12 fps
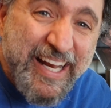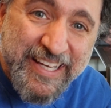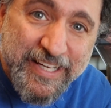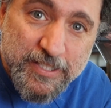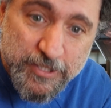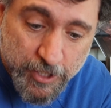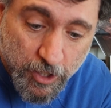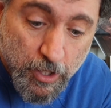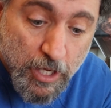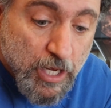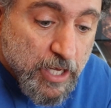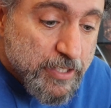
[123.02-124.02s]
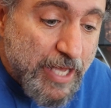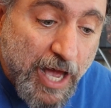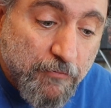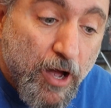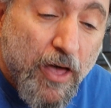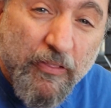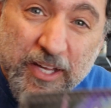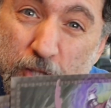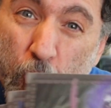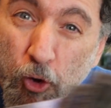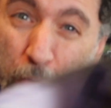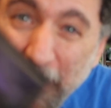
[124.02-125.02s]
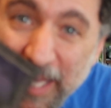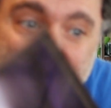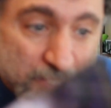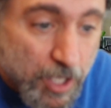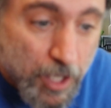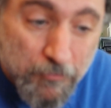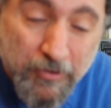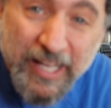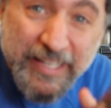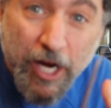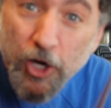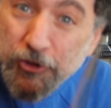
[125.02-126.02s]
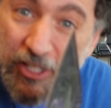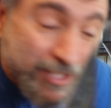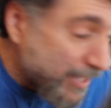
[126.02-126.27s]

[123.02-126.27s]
any easier. You have this whole mess of character